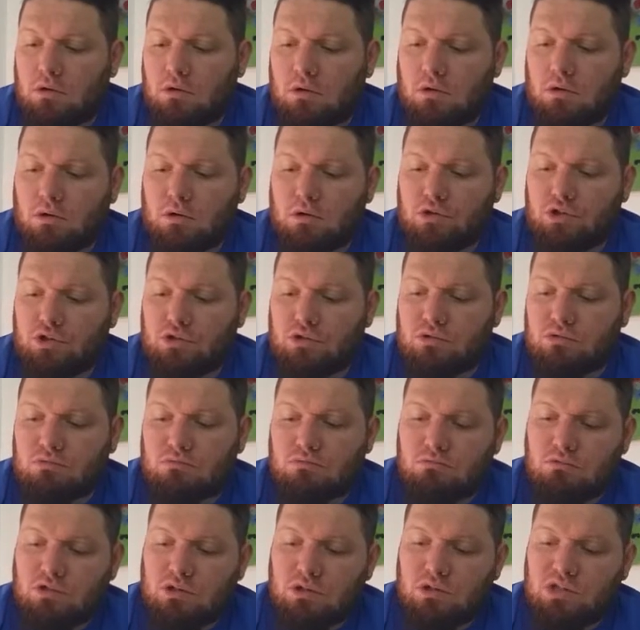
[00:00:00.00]
I'll just
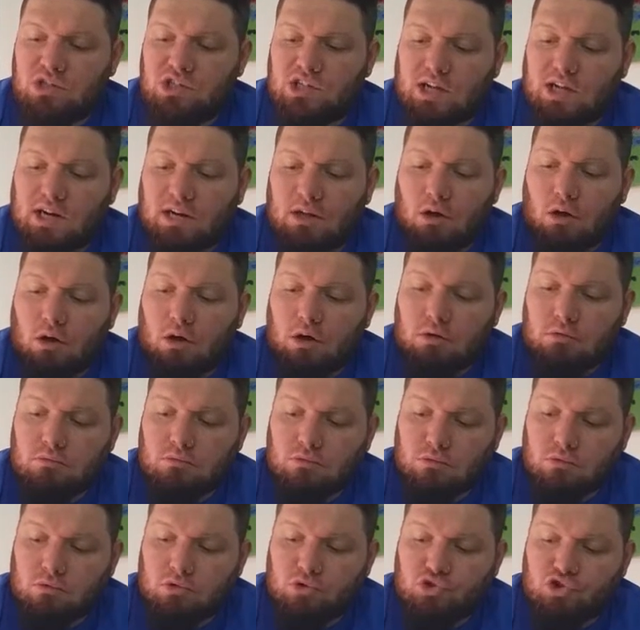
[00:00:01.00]
sell it
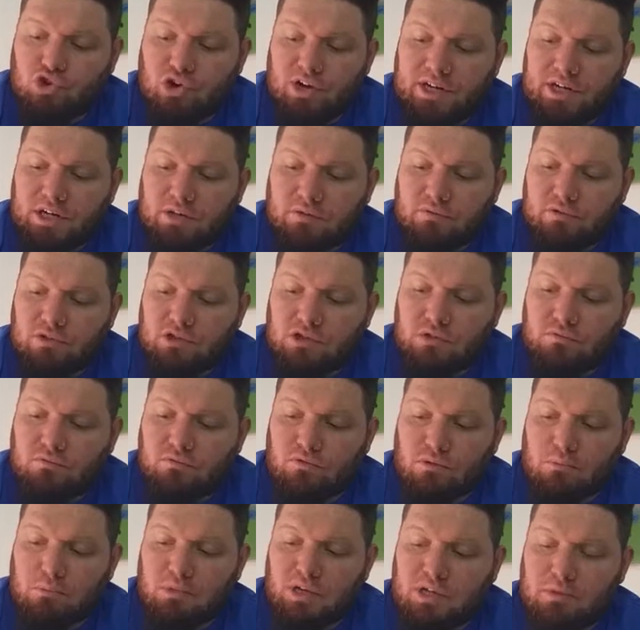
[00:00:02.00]
on or trade it for
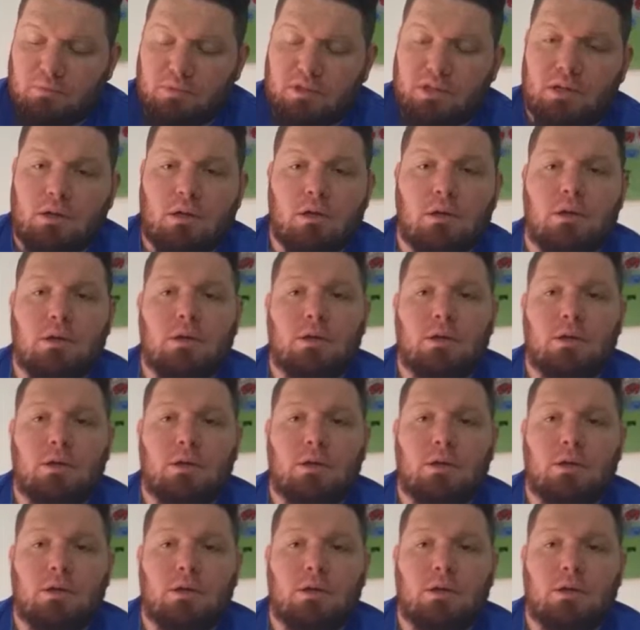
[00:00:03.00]
something maybe.